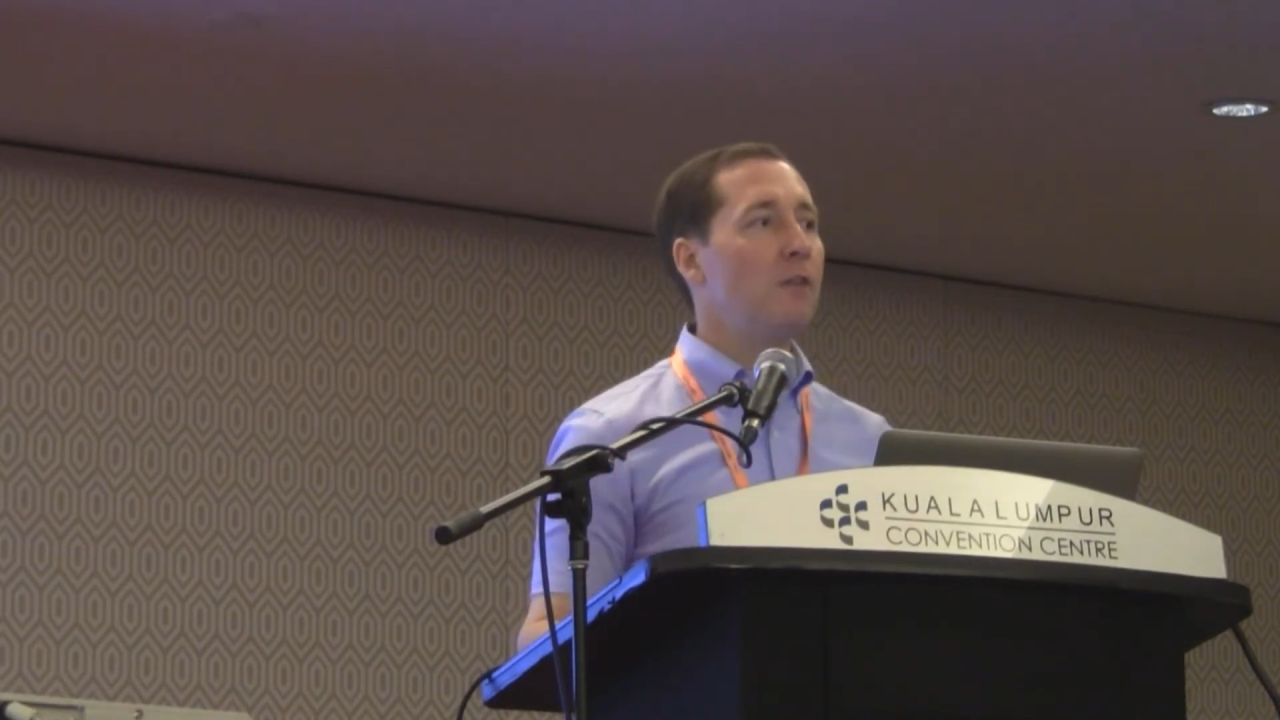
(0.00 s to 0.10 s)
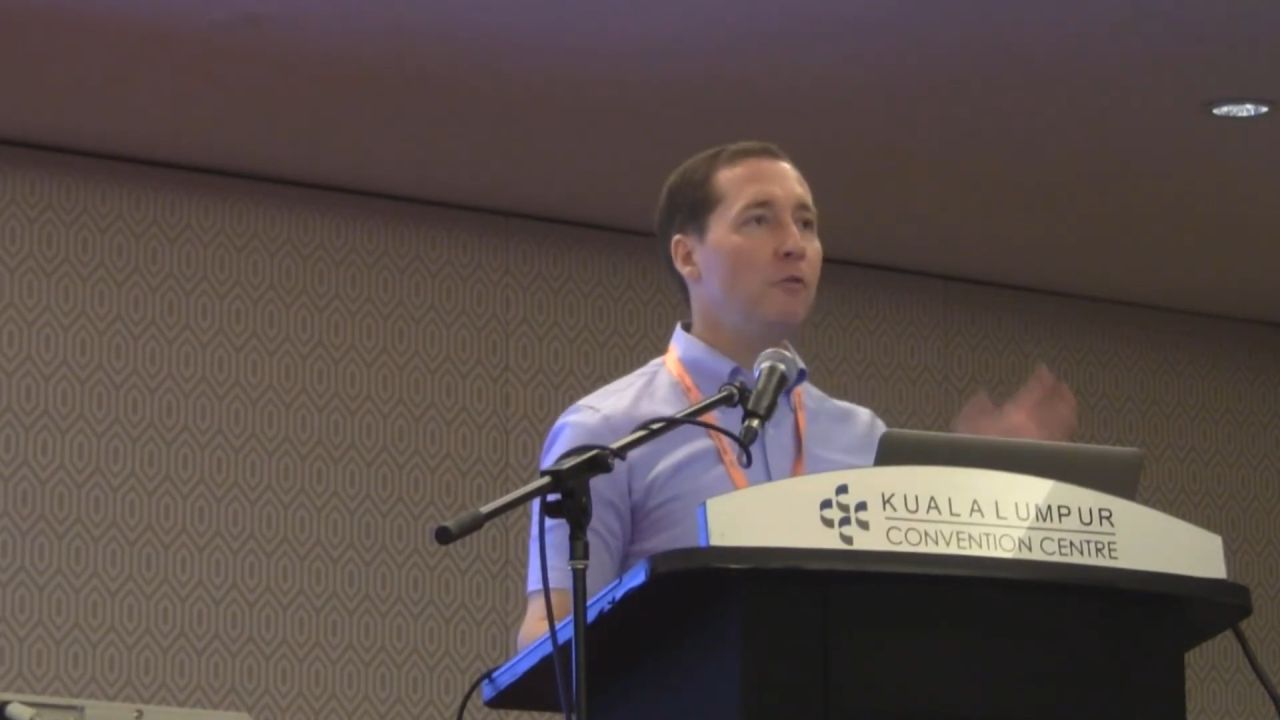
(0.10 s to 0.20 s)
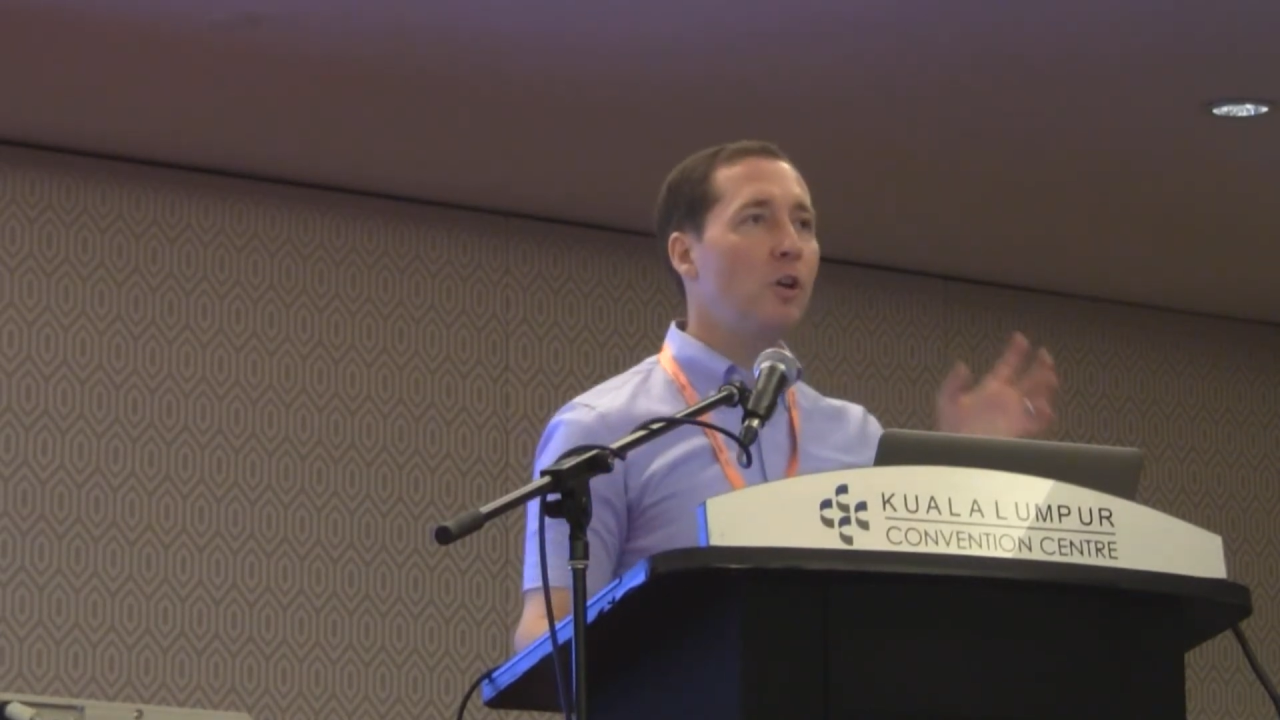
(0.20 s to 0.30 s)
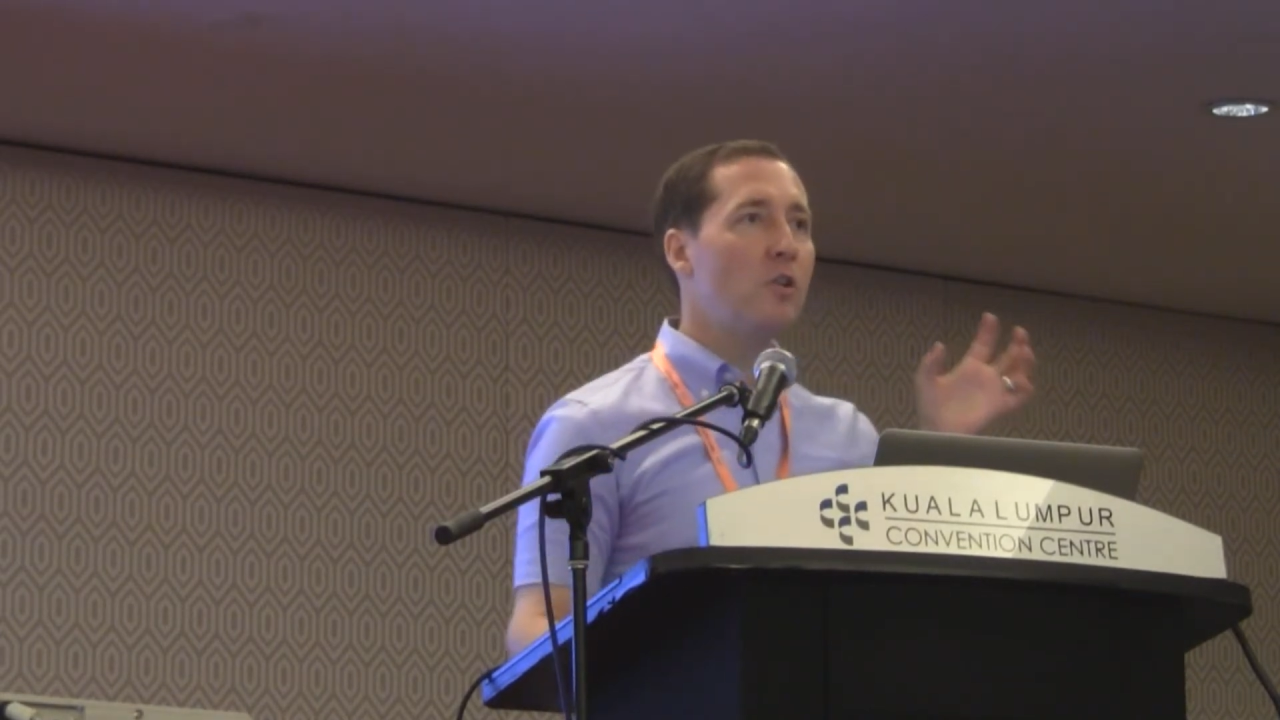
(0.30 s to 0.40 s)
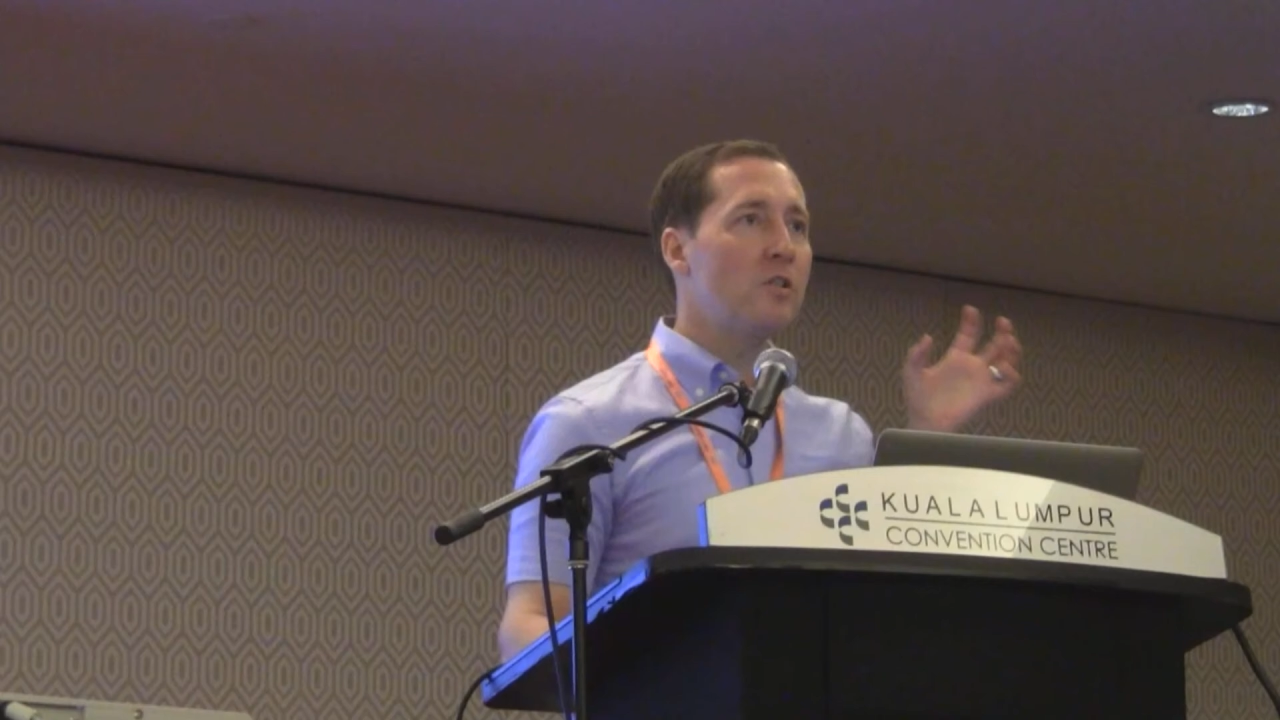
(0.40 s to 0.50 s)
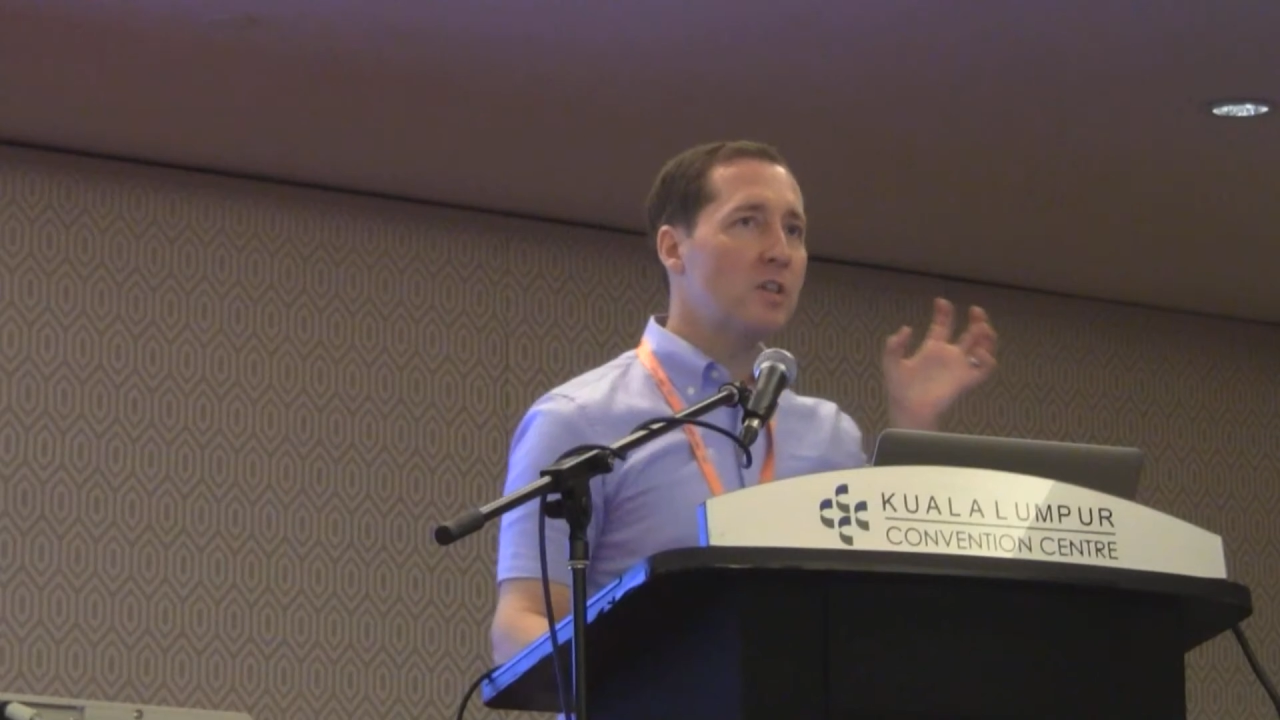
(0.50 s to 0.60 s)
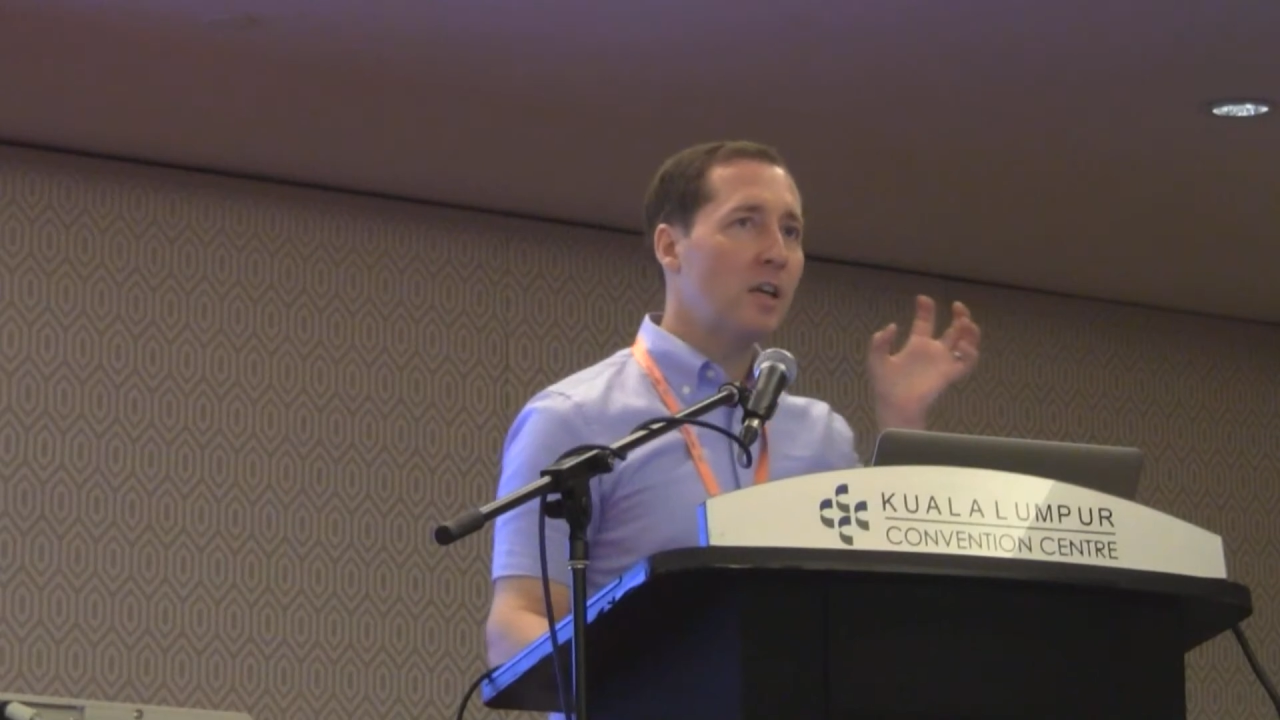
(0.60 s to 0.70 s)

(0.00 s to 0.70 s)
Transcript: if learners